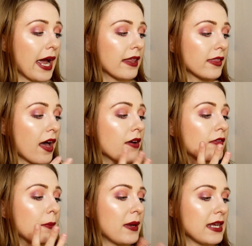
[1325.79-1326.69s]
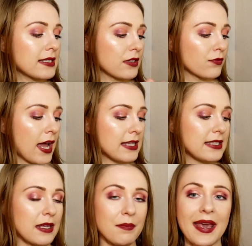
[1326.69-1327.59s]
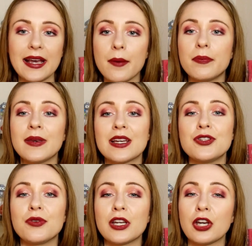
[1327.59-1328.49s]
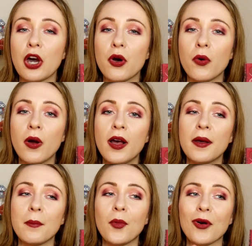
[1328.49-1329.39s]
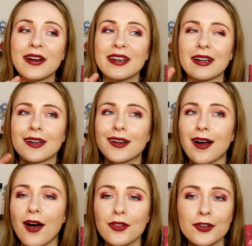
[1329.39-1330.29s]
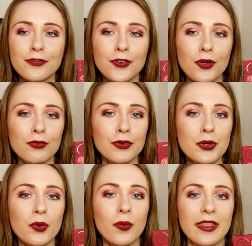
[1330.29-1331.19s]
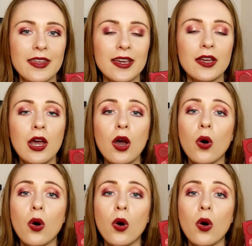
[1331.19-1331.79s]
I love pinks and reds in makeup because you can go more in a colorful route with it,